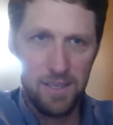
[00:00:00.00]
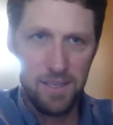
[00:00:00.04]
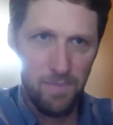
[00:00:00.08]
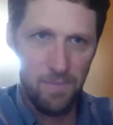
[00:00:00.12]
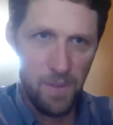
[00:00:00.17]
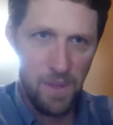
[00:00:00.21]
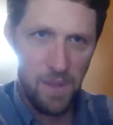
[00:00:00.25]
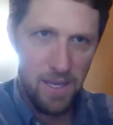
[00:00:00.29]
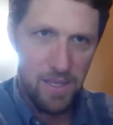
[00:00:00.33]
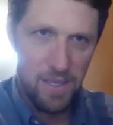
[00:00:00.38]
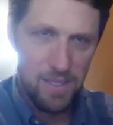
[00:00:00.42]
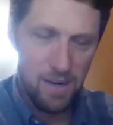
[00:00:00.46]
and
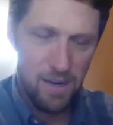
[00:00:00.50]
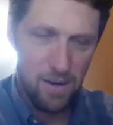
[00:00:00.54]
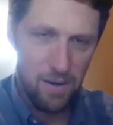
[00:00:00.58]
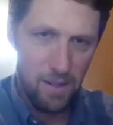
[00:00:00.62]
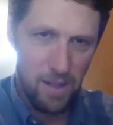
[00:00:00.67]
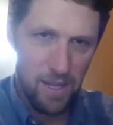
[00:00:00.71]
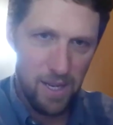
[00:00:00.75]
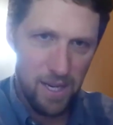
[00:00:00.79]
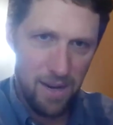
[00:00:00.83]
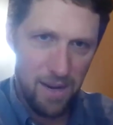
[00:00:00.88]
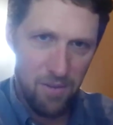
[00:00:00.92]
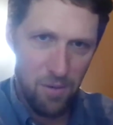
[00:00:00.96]
sounded
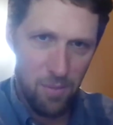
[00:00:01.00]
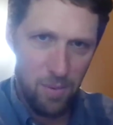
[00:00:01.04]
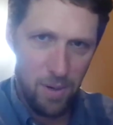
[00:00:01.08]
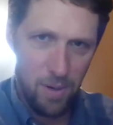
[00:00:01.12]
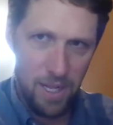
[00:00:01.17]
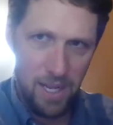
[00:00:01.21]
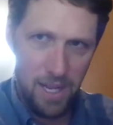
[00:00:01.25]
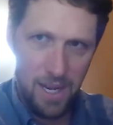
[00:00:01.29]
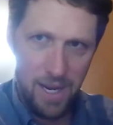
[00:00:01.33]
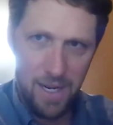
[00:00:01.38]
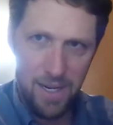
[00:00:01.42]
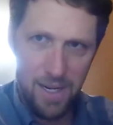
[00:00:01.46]
like
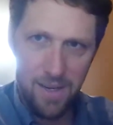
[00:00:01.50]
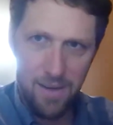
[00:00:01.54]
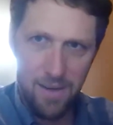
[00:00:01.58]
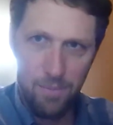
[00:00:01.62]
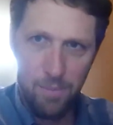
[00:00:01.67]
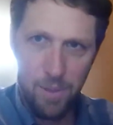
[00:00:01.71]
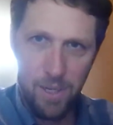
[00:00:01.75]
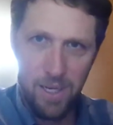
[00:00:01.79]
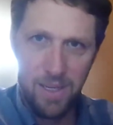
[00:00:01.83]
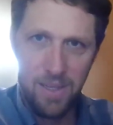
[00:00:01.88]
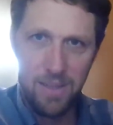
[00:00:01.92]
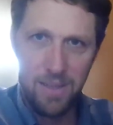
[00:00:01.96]
everybody had an
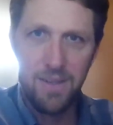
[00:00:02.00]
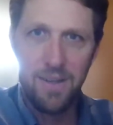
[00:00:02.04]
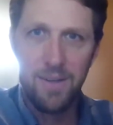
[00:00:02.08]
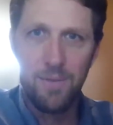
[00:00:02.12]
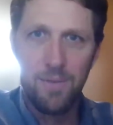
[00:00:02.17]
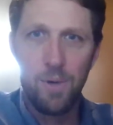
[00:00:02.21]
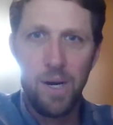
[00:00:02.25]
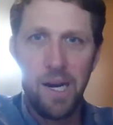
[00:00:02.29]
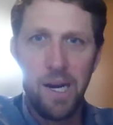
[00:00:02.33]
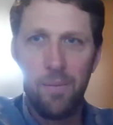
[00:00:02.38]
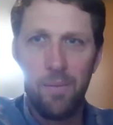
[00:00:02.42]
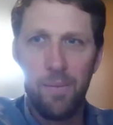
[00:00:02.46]
opinion
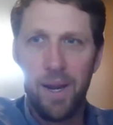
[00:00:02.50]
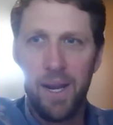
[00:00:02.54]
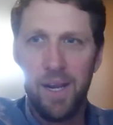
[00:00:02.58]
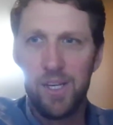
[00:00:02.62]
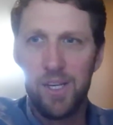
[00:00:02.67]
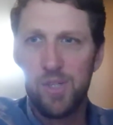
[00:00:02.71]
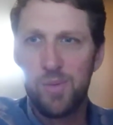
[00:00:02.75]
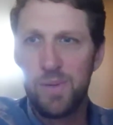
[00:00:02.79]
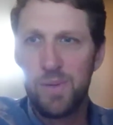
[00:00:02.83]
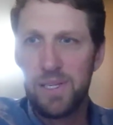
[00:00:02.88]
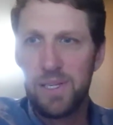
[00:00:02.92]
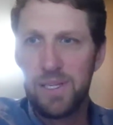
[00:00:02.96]
on wire
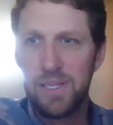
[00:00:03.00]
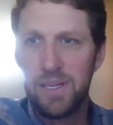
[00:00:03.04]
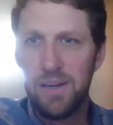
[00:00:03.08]
management.